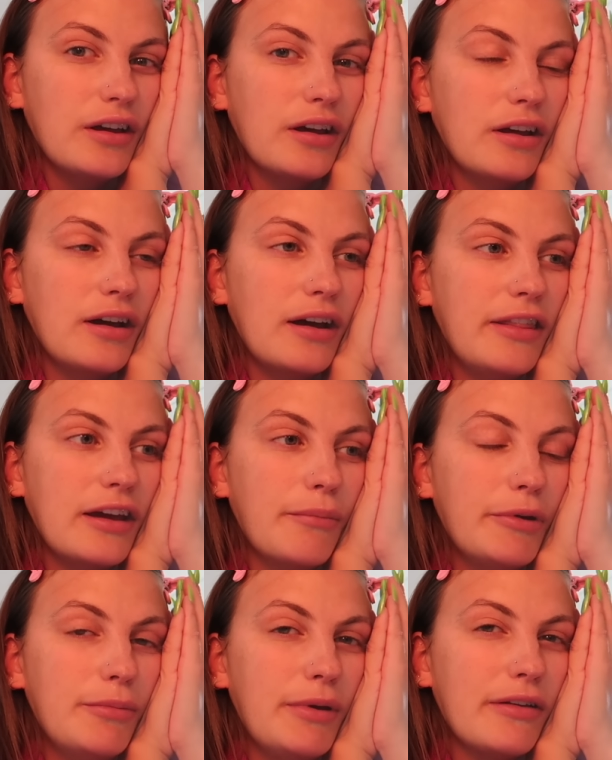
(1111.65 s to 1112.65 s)
I think
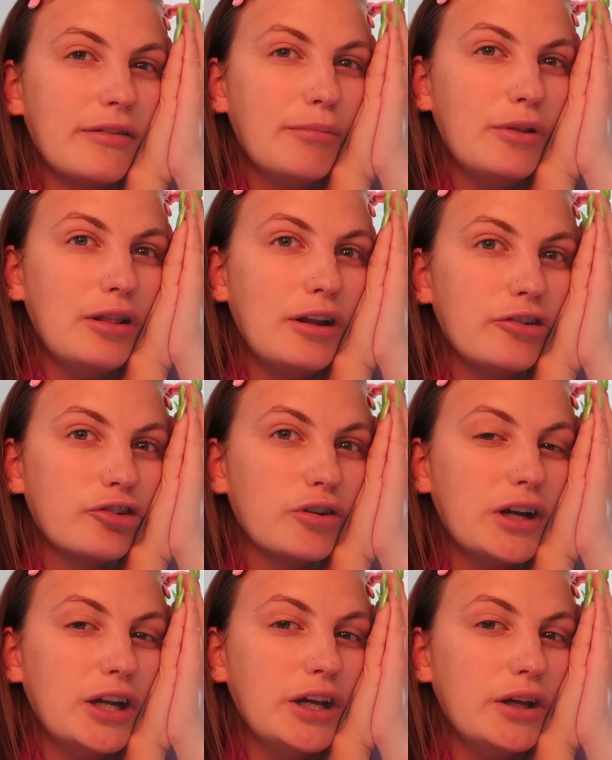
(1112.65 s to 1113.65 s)
I'm gonna make some lunch
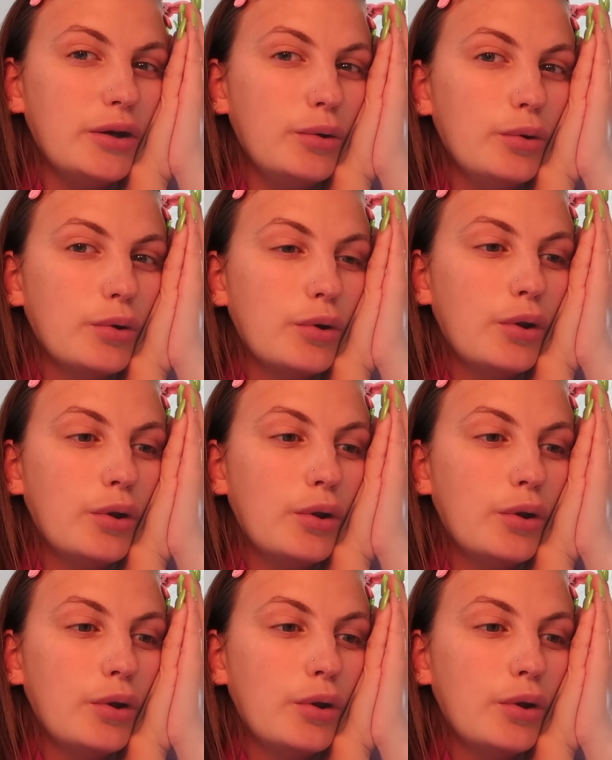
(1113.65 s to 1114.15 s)
right now.